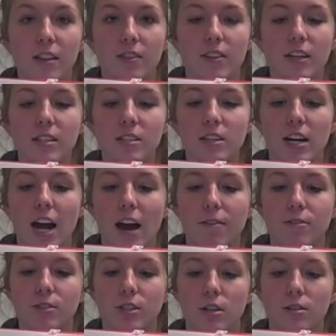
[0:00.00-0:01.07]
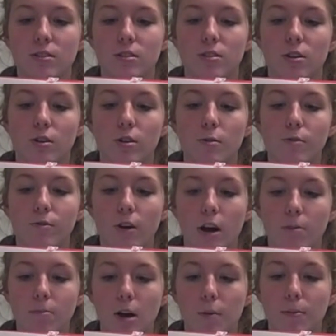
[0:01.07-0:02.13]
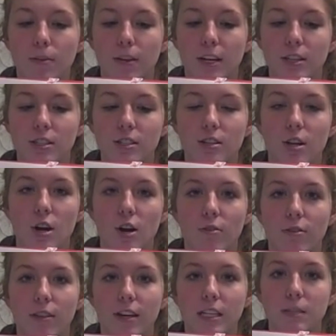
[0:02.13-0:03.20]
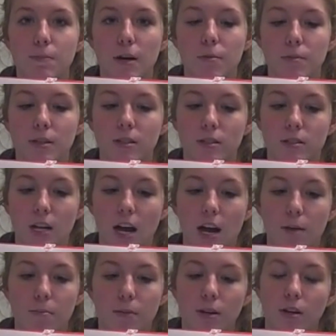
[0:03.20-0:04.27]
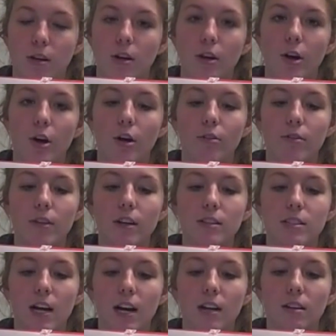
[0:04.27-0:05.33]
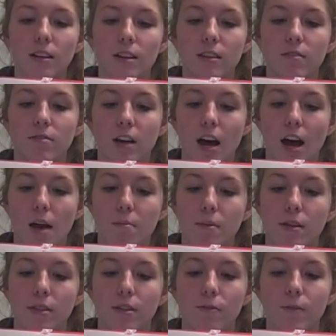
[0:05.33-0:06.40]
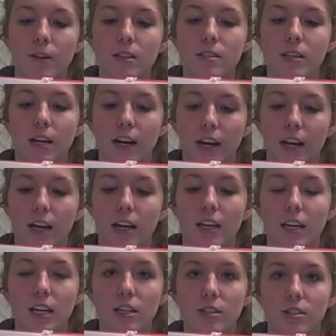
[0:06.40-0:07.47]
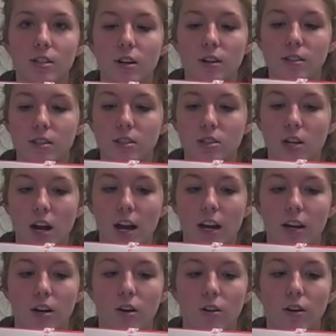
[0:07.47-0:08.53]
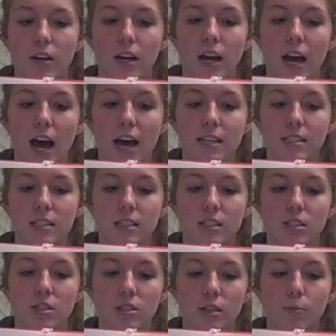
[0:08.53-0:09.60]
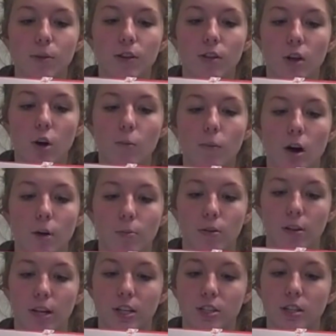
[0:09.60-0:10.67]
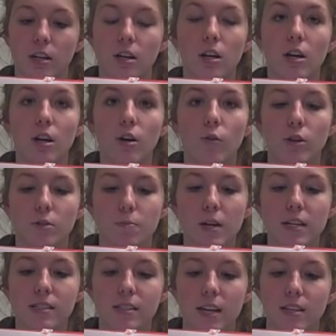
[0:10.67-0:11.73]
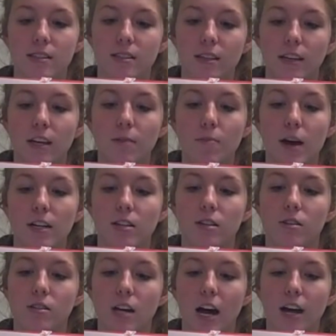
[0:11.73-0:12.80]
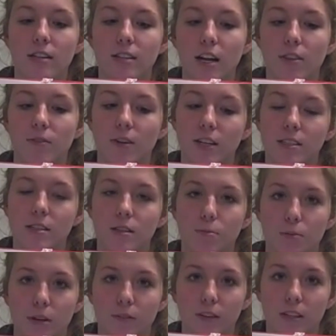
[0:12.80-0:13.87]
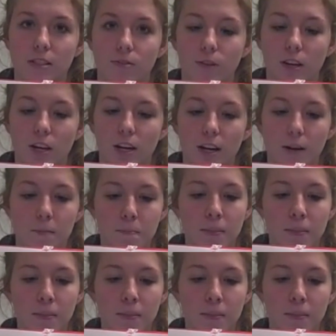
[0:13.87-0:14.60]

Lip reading: This graph shows the total frog population over the experimental time. Over the entire length of time, the fenced area, again shown as a triangle, has an extremely low population, which makes sense thinking back to those high death rates in the previous figure.